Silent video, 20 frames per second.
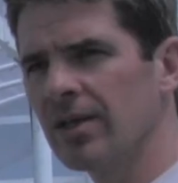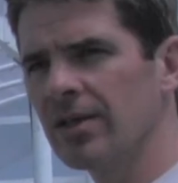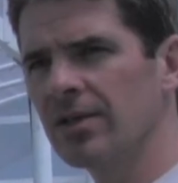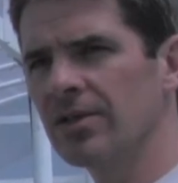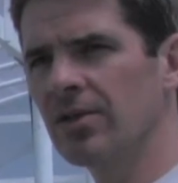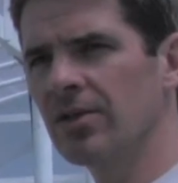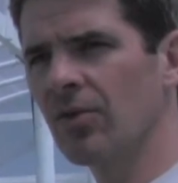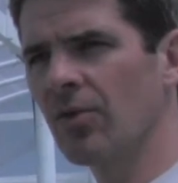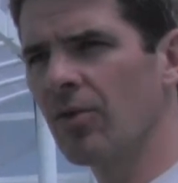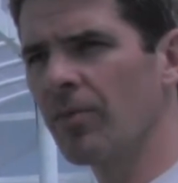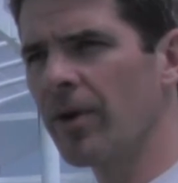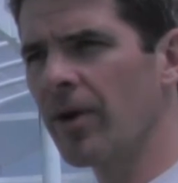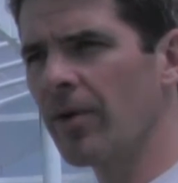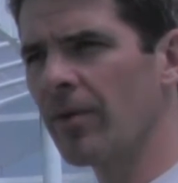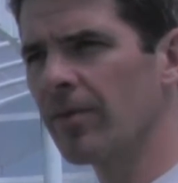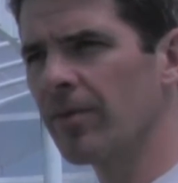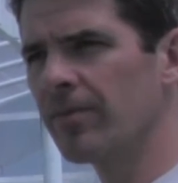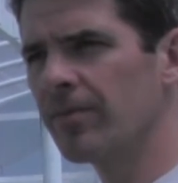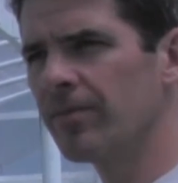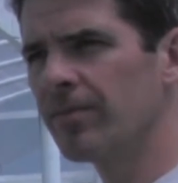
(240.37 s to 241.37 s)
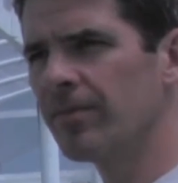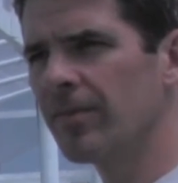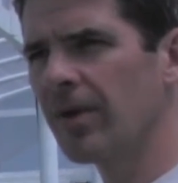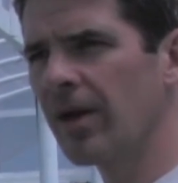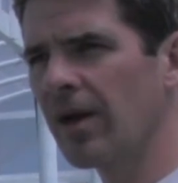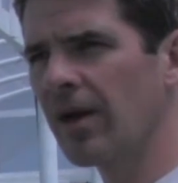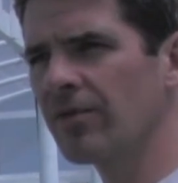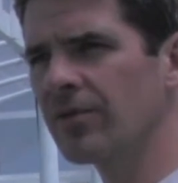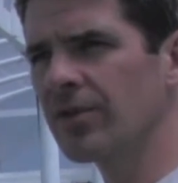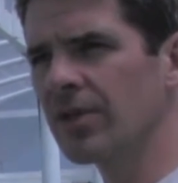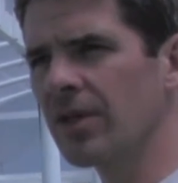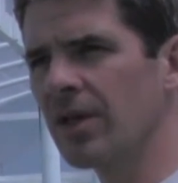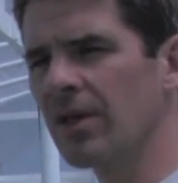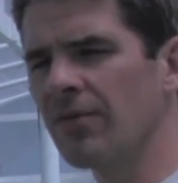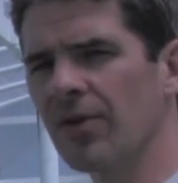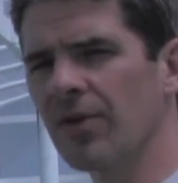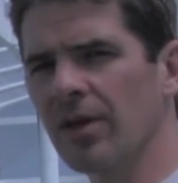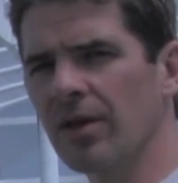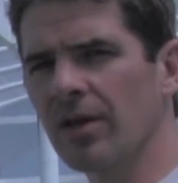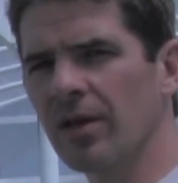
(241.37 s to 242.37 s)
So we'll be able to have
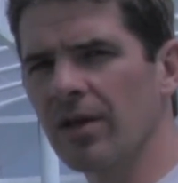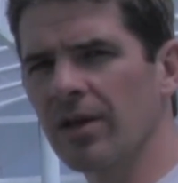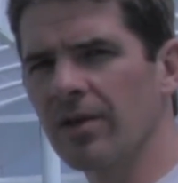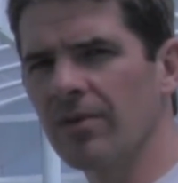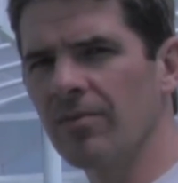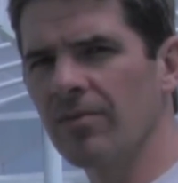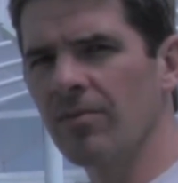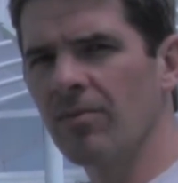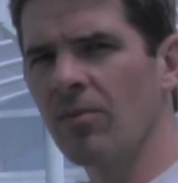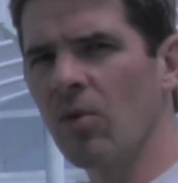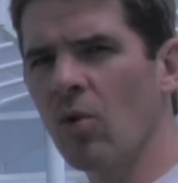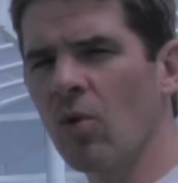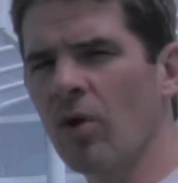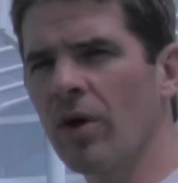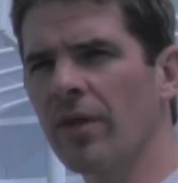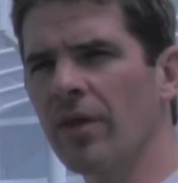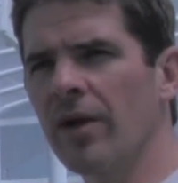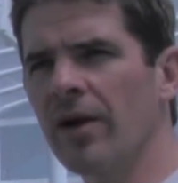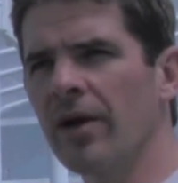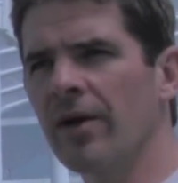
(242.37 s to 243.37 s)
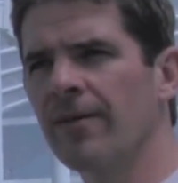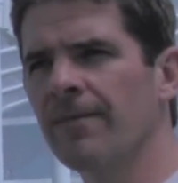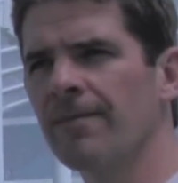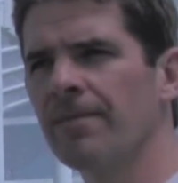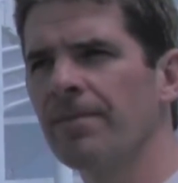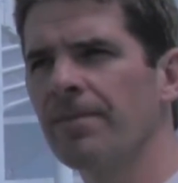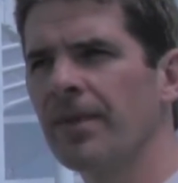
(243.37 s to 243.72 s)
significantly more in there.